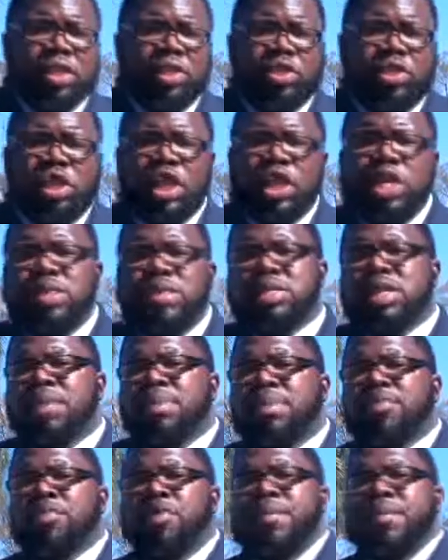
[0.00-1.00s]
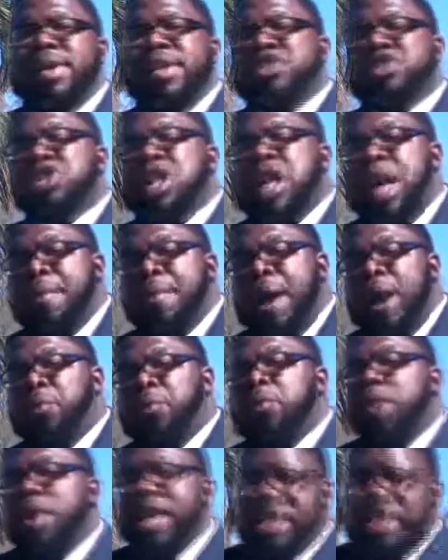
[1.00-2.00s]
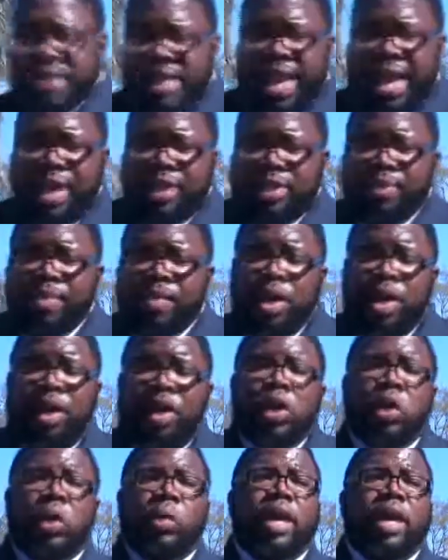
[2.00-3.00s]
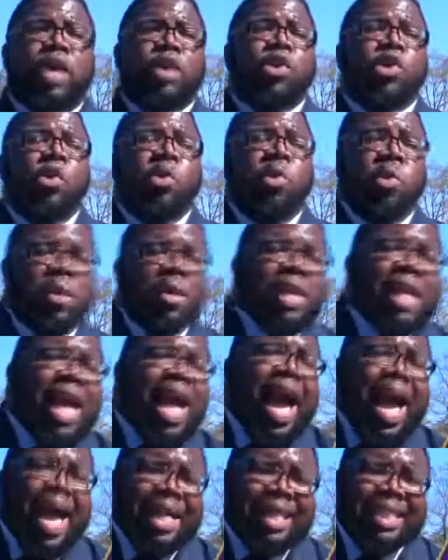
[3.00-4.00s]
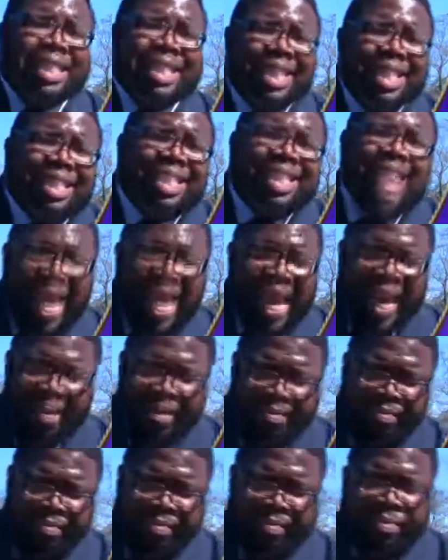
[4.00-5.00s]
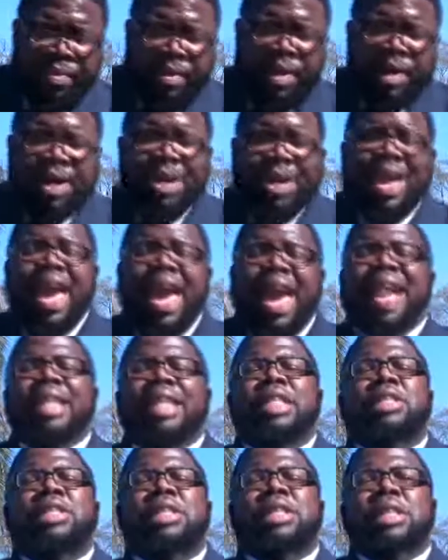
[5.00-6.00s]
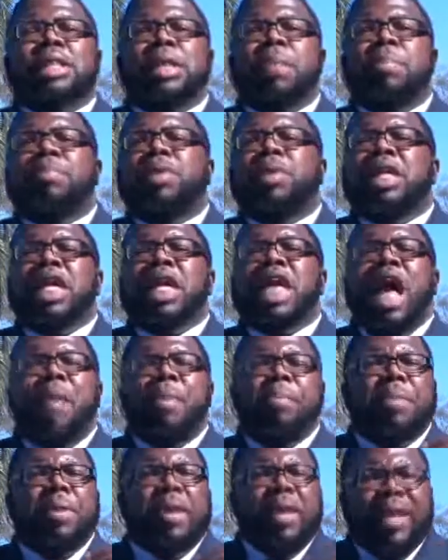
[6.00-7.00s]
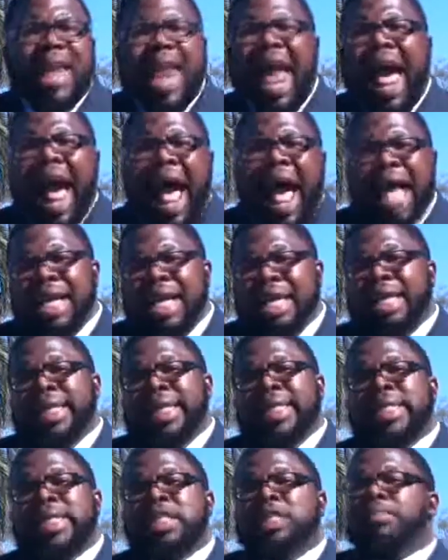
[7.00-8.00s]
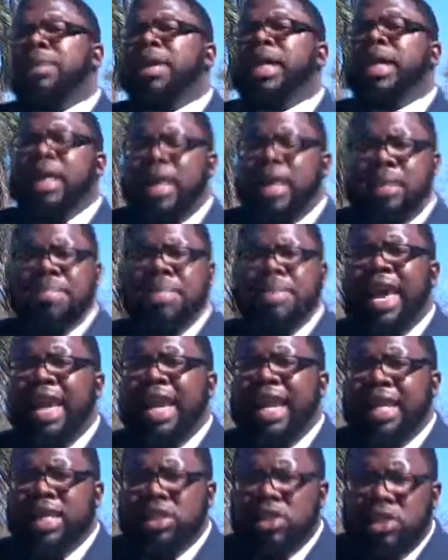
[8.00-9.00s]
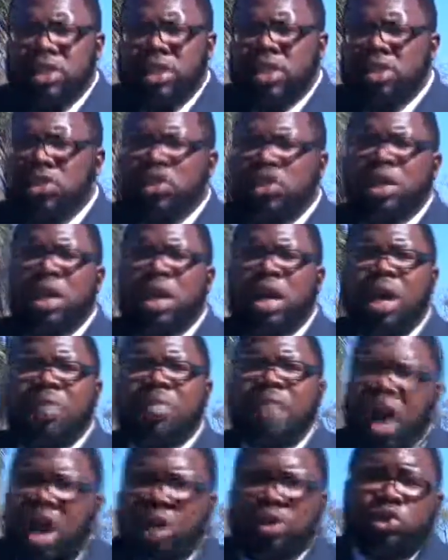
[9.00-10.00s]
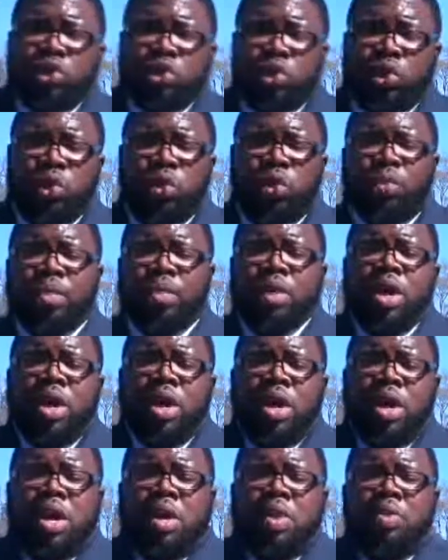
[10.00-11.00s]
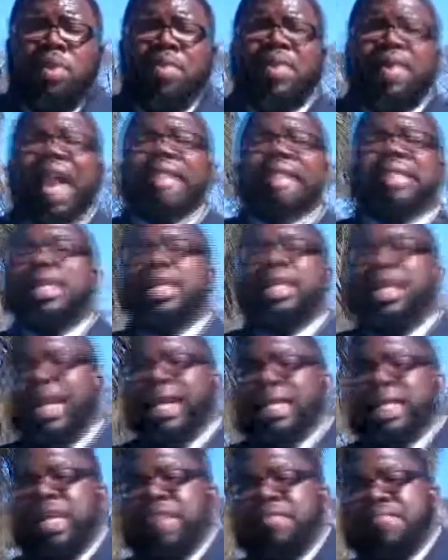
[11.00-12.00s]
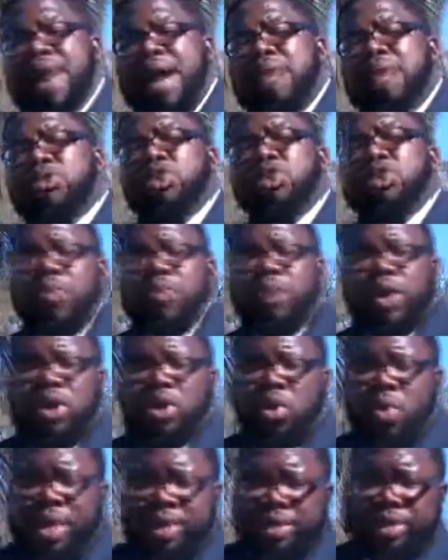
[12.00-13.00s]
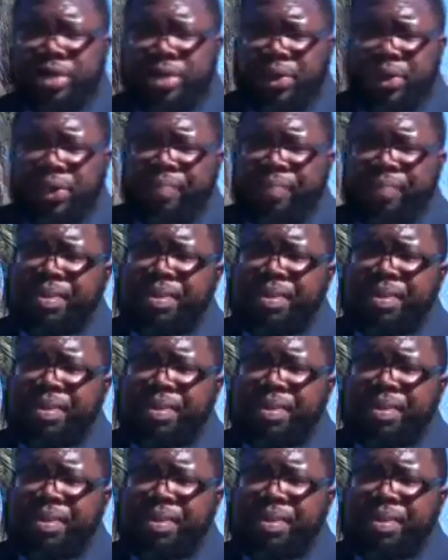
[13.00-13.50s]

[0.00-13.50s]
and send you some information about what it takes. You can go online today and simply apply to become an extension of our school. We've got selected amounts that we're going to do,